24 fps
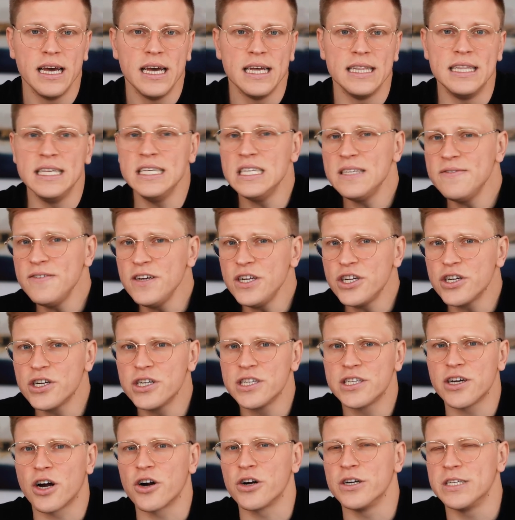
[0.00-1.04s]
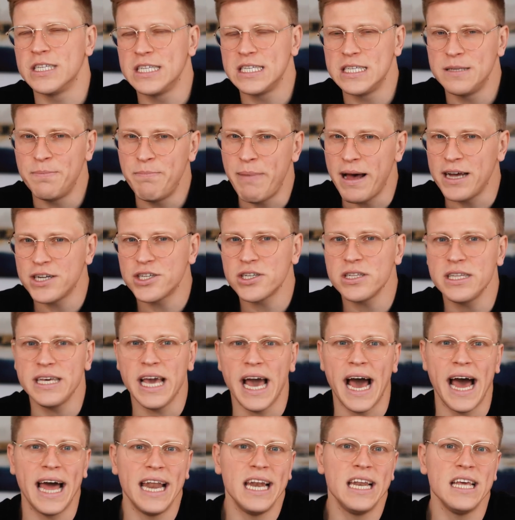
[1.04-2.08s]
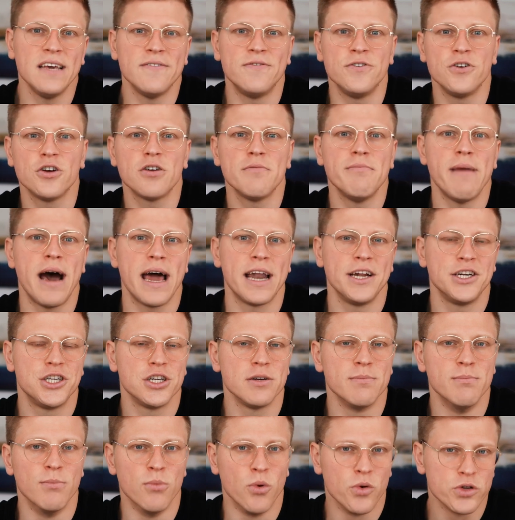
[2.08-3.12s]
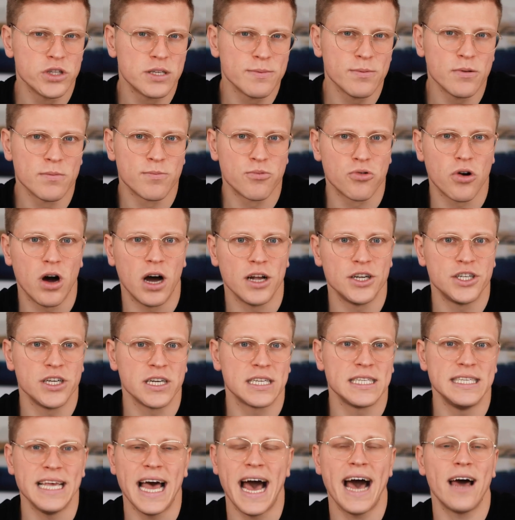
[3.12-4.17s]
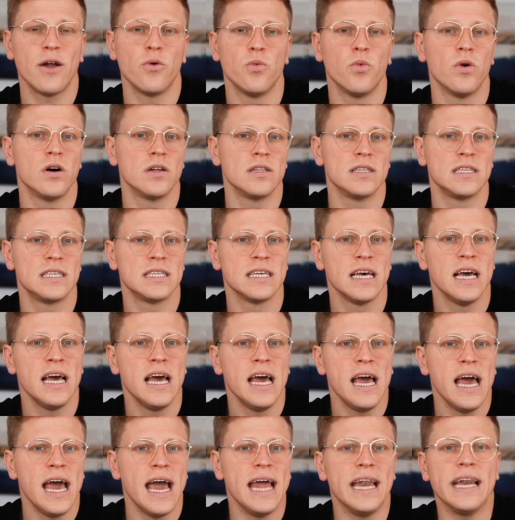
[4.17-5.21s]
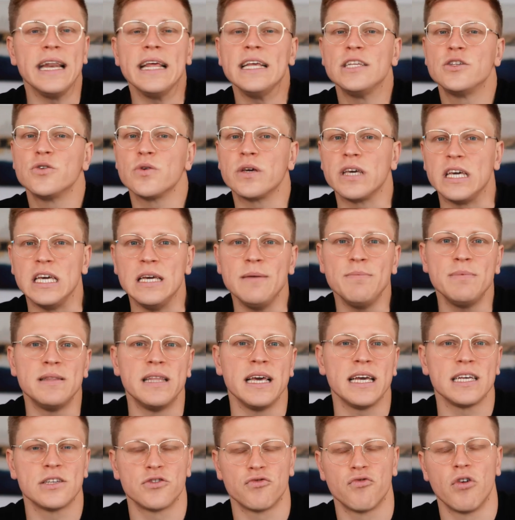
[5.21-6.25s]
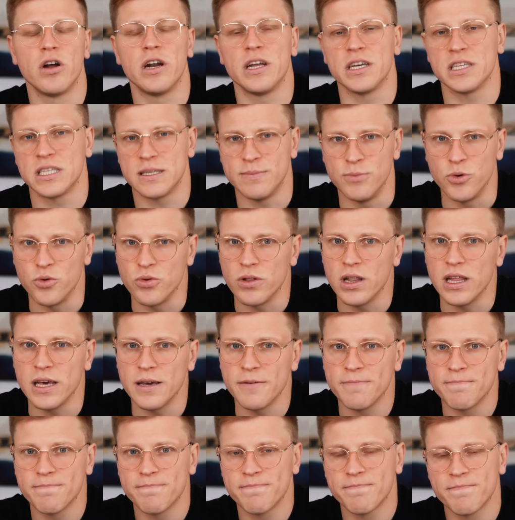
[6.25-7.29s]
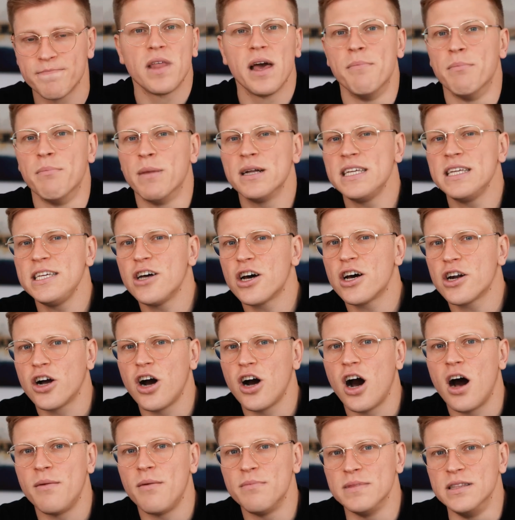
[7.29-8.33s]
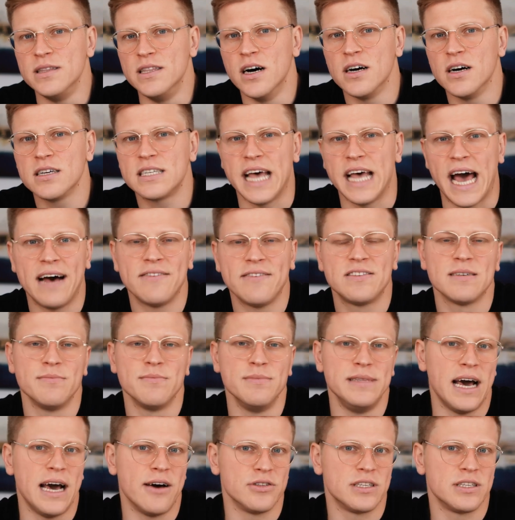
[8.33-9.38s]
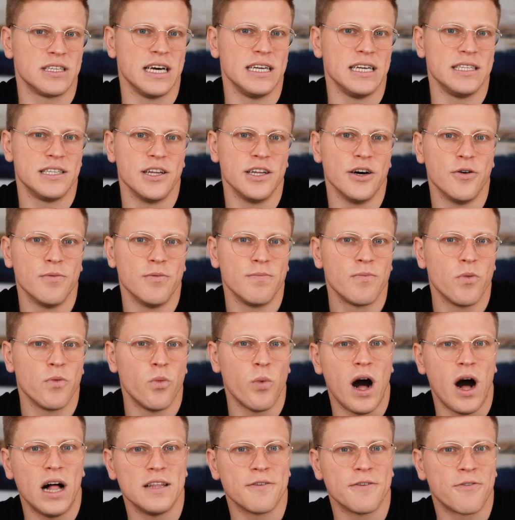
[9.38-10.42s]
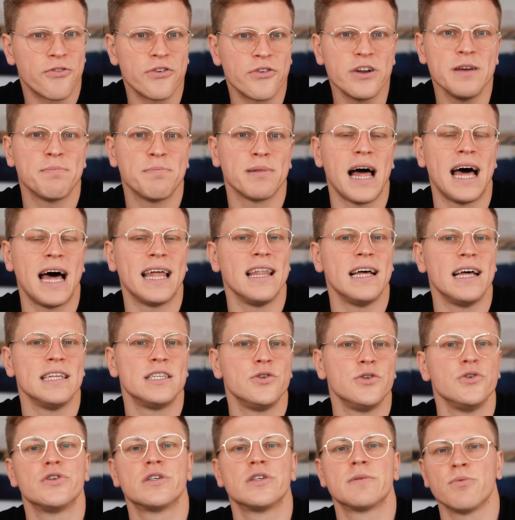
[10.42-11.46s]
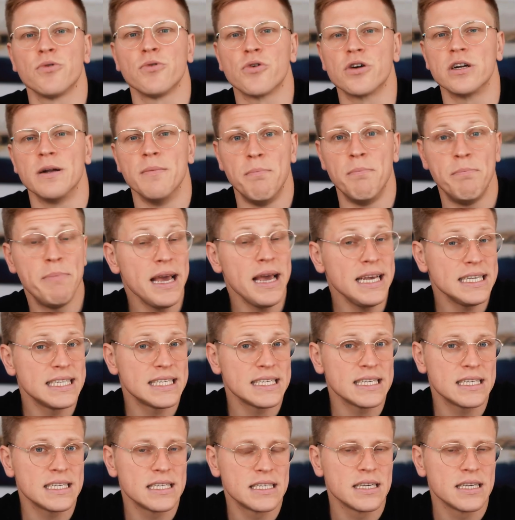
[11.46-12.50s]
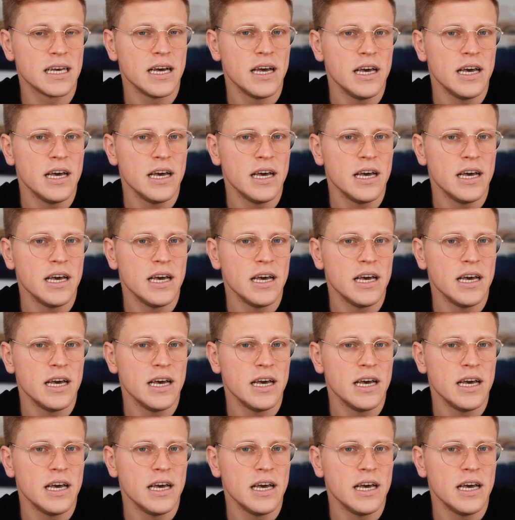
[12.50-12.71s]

These features are especially handy if you're managing multiple projects at once and need to keep things running smoothly. Monday.com does have some downsides though. While the free plan lets you explore the basics,